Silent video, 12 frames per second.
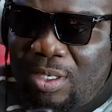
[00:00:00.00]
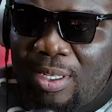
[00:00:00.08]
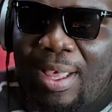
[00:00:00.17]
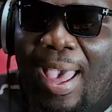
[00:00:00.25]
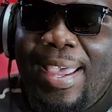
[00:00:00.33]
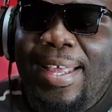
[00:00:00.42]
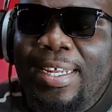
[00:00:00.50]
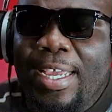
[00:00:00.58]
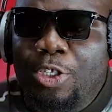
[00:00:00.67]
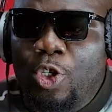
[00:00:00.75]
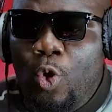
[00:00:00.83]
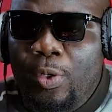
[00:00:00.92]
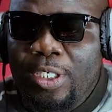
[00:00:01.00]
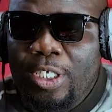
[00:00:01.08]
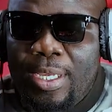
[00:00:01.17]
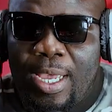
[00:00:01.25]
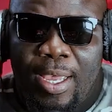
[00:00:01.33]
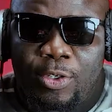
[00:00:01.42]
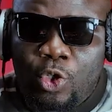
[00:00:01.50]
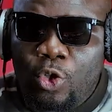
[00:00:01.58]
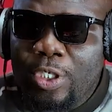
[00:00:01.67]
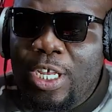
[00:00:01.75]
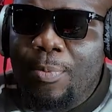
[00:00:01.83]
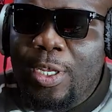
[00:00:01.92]
I can get her on the
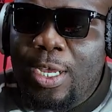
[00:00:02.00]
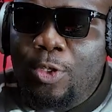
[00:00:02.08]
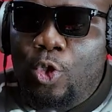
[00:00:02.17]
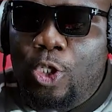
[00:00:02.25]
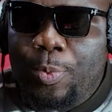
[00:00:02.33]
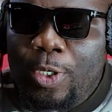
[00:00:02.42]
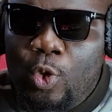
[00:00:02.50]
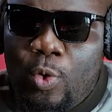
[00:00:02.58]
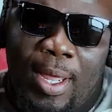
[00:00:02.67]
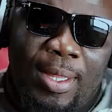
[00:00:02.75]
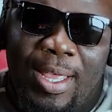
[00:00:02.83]
social media to speak to her.